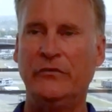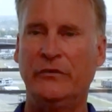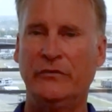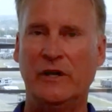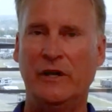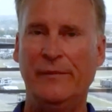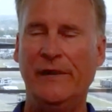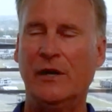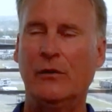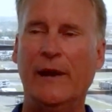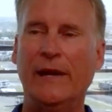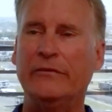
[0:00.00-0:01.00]
This is going to
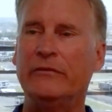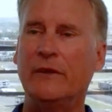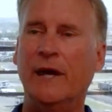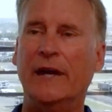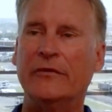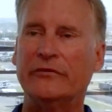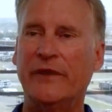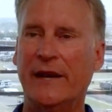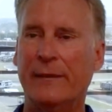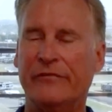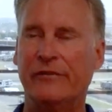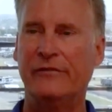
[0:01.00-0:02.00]
be a great uh,
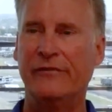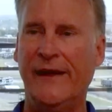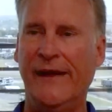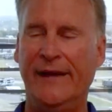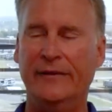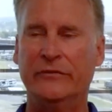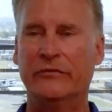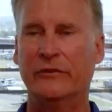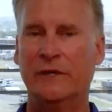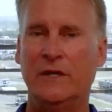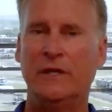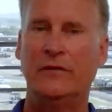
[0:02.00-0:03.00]
setup for
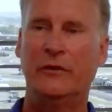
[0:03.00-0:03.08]
fans.